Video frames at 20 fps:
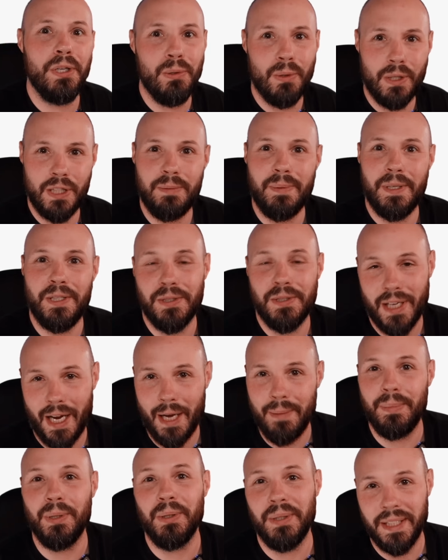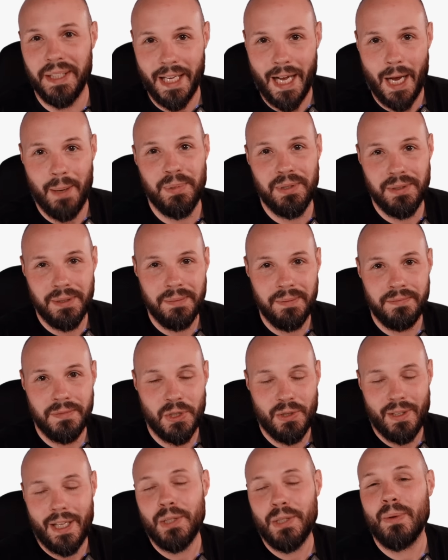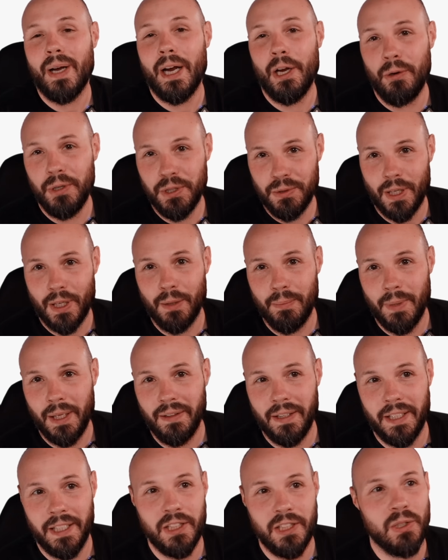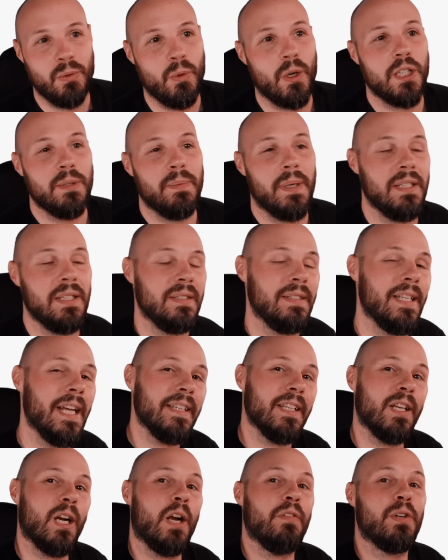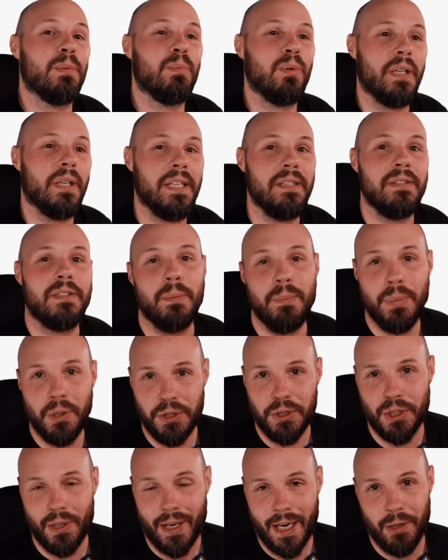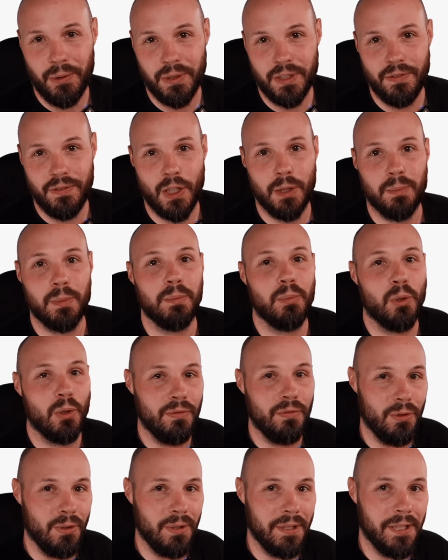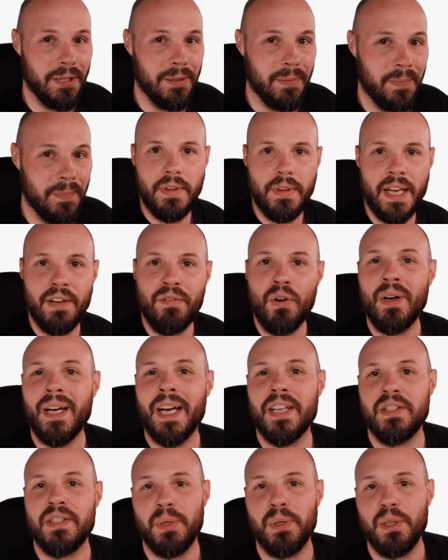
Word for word: you want to spend your time building apps? So that's why I always recommend letting Squarespace take that off your plate to build your iOS developer portfolio. They have all kinds of